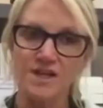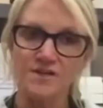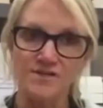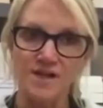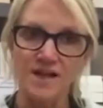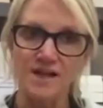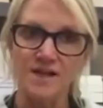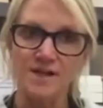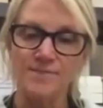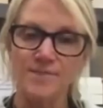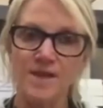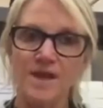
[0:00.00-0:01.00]
anxiety,
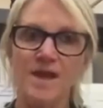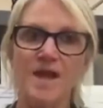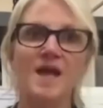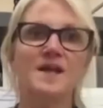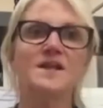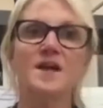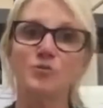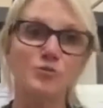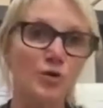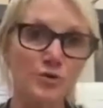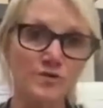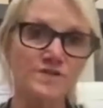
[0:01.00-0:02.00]
and I
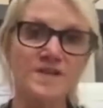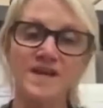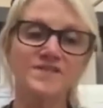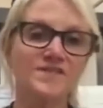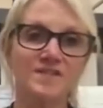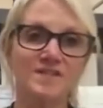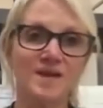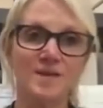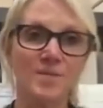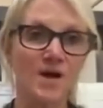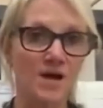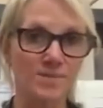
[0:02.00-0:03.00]
road tested
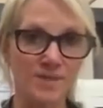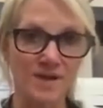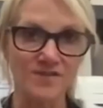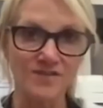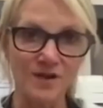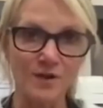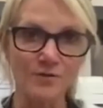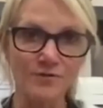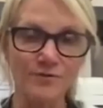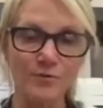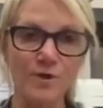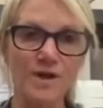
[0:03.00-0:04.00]
them on
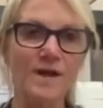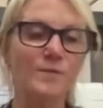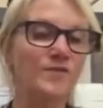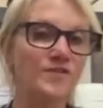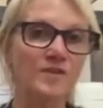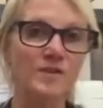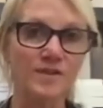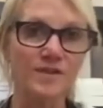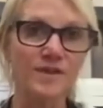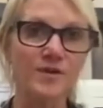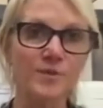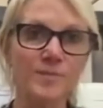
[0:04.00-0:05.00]
myself while I was still in
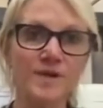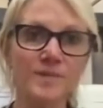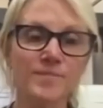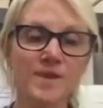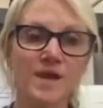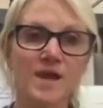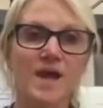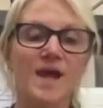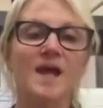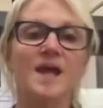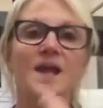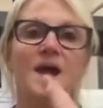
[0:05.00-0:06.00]
therapy,
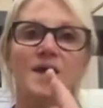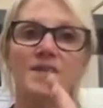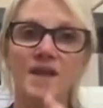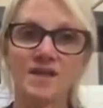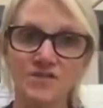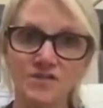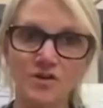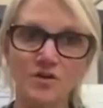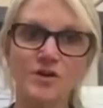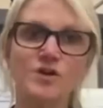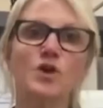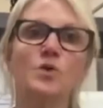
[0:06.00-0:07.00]
and I then
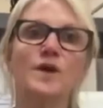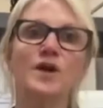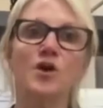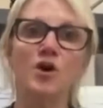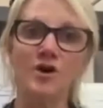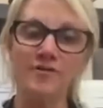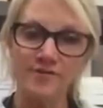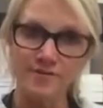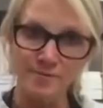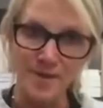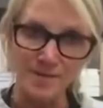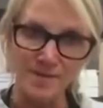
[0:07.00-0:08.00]
started going off of
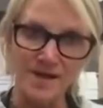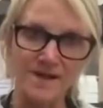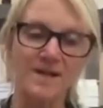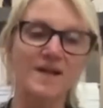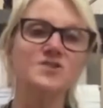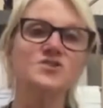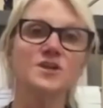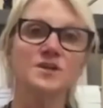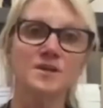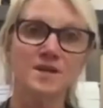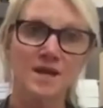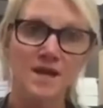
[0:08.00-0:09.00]
my medication,
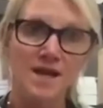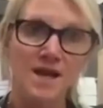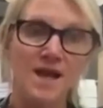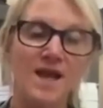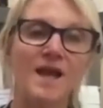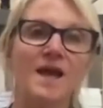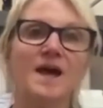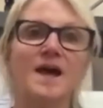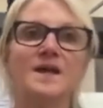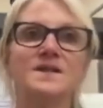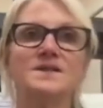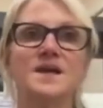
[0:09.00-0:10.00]

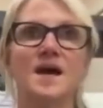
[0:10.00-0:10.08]
and